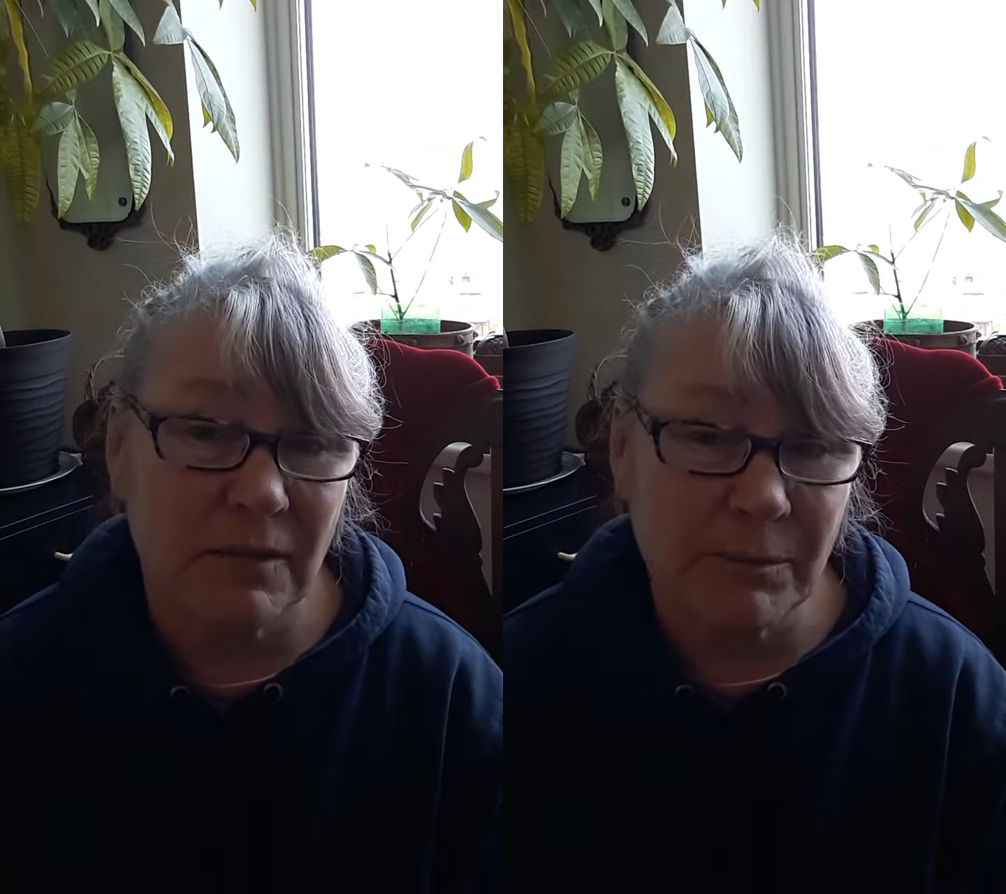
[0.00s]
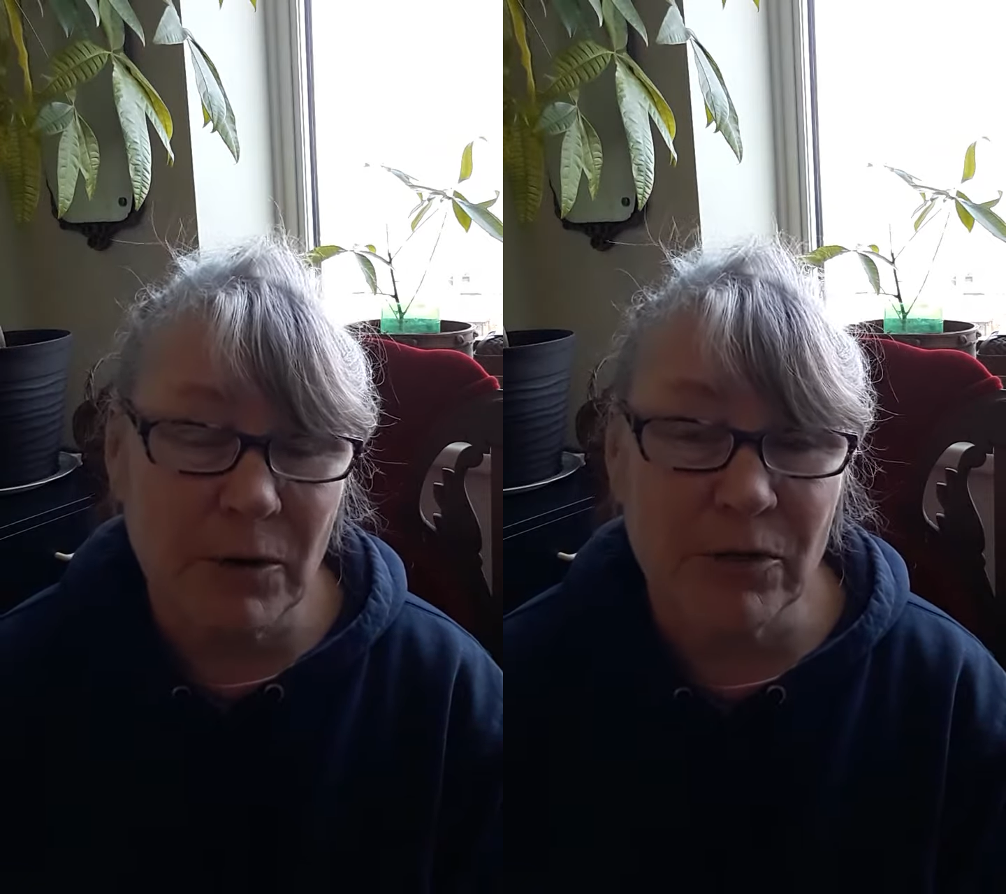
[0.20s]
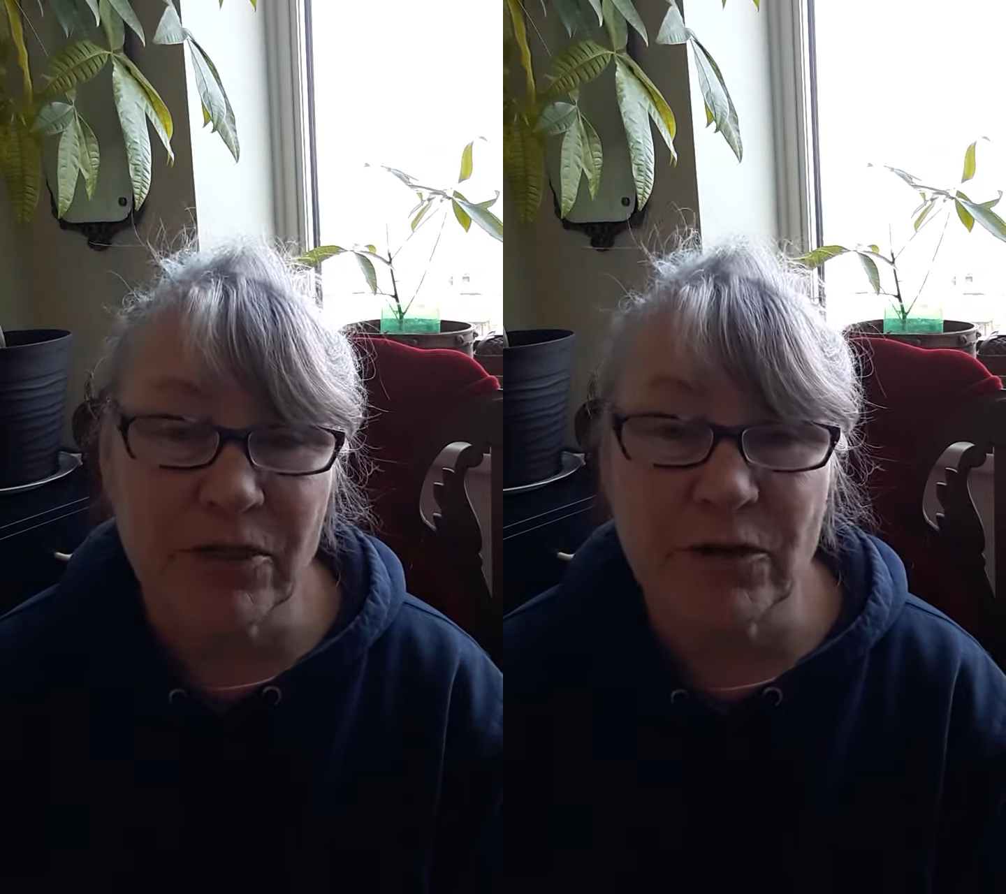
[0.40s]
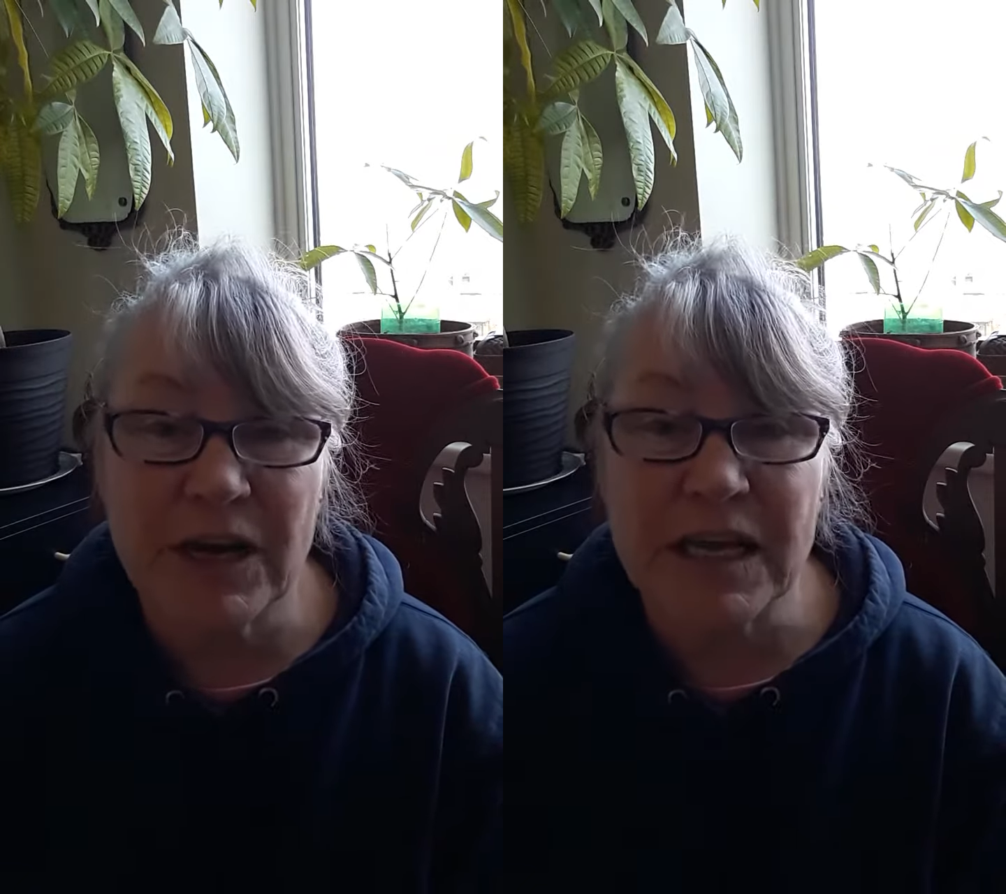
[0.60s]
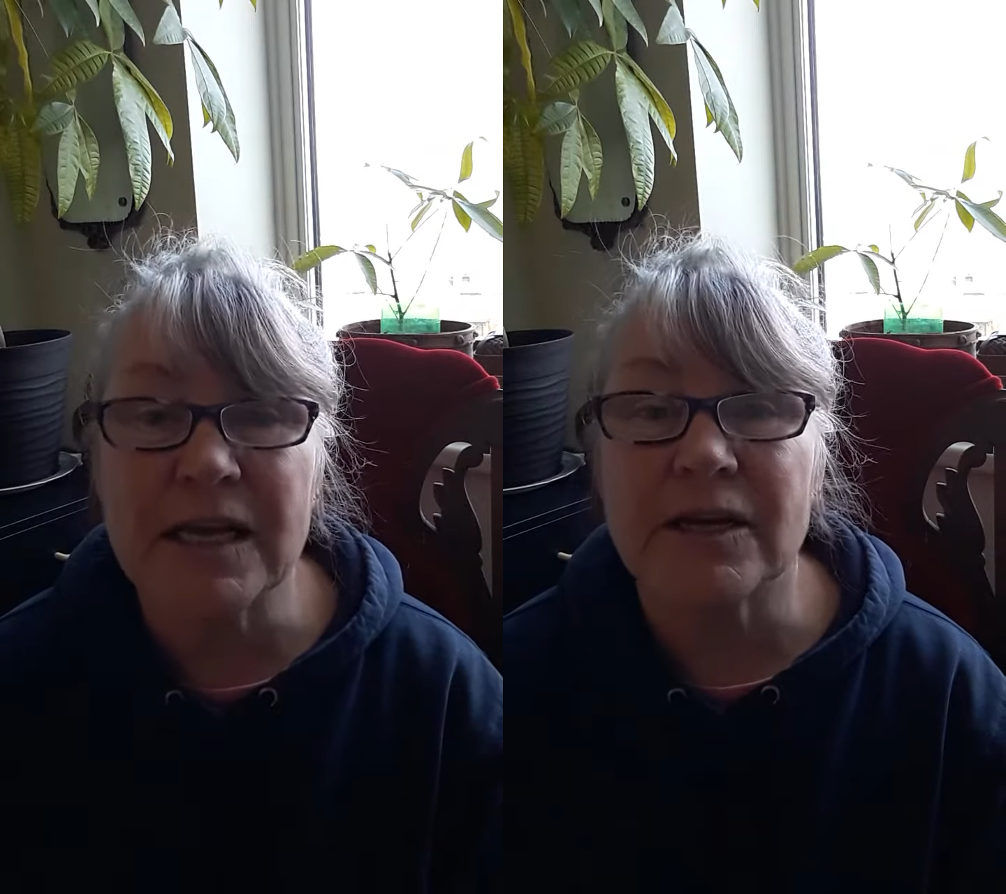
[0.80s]
about 30
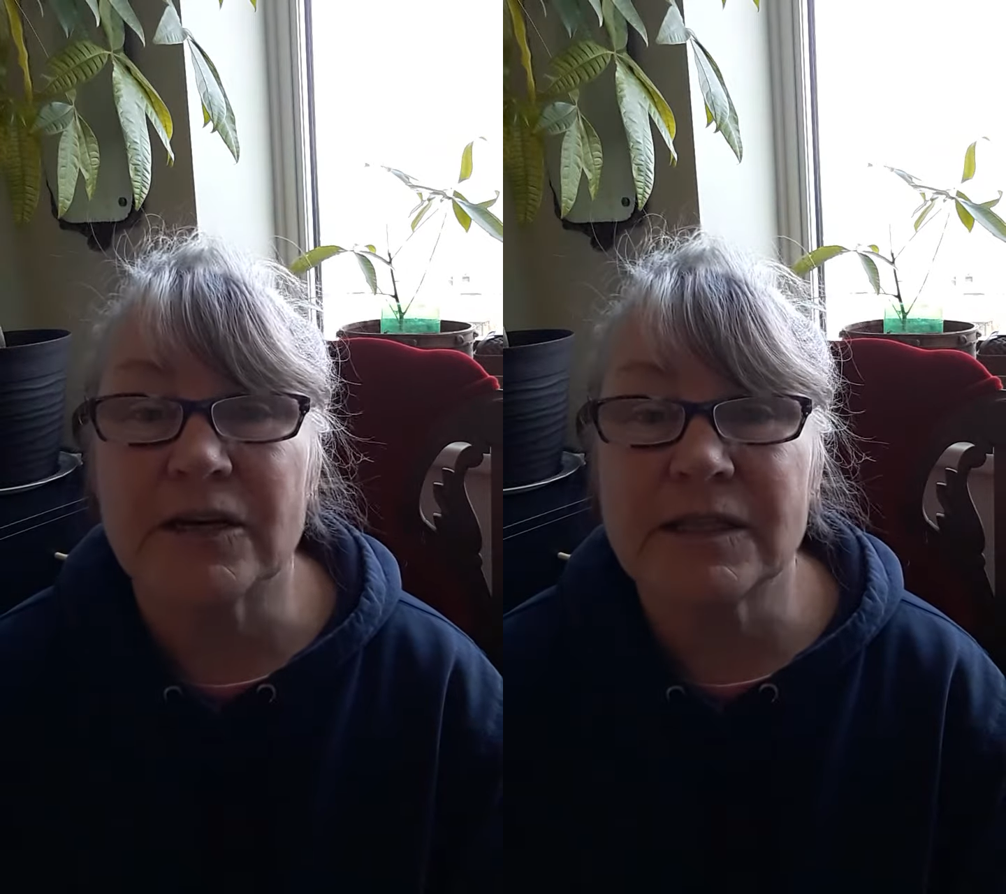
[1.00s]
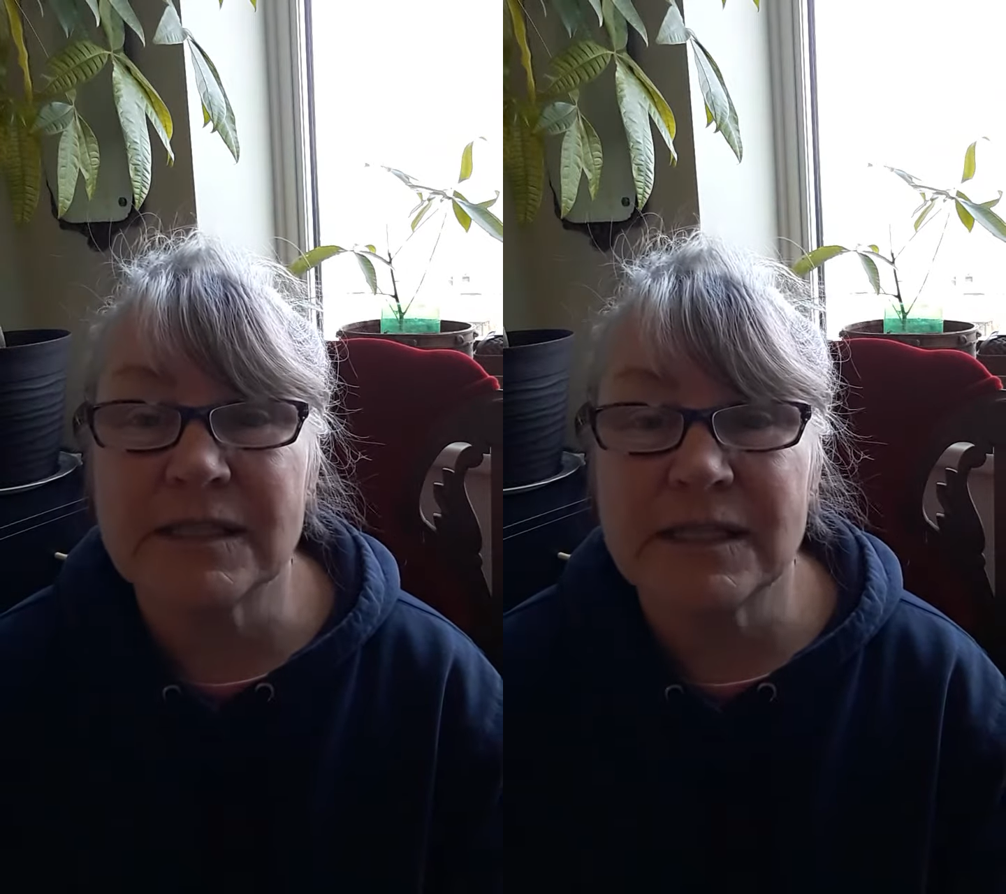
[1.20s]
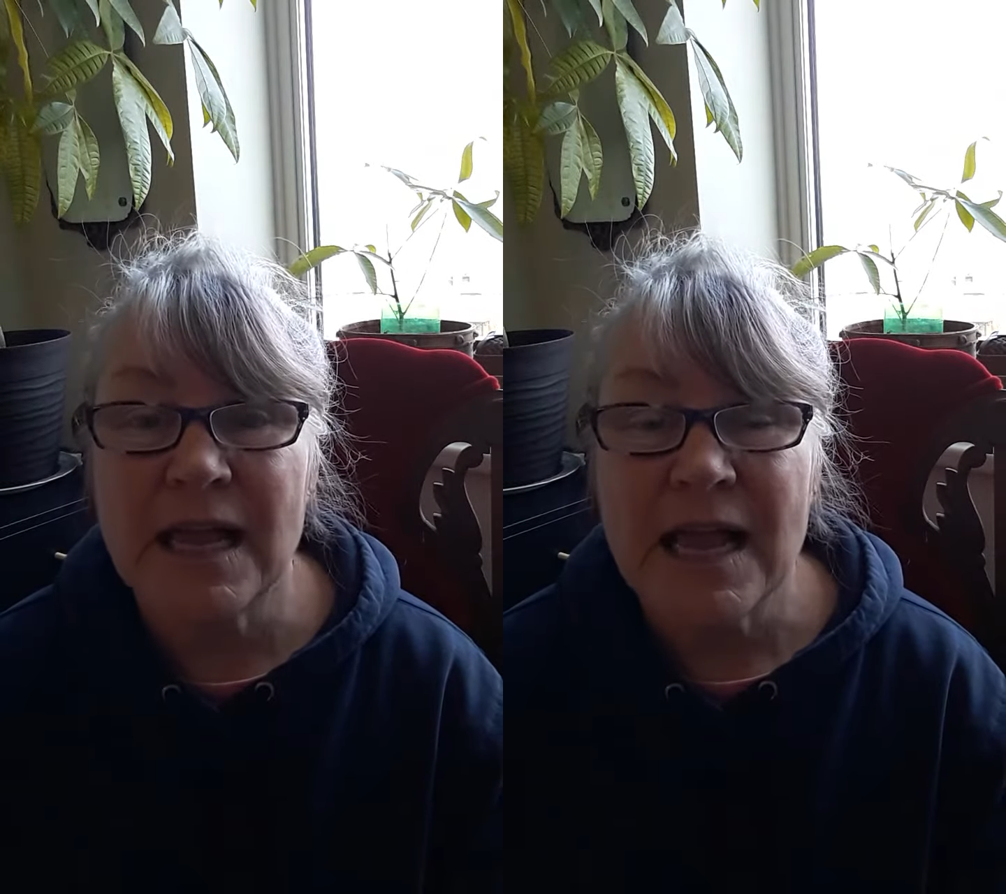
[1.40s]
years.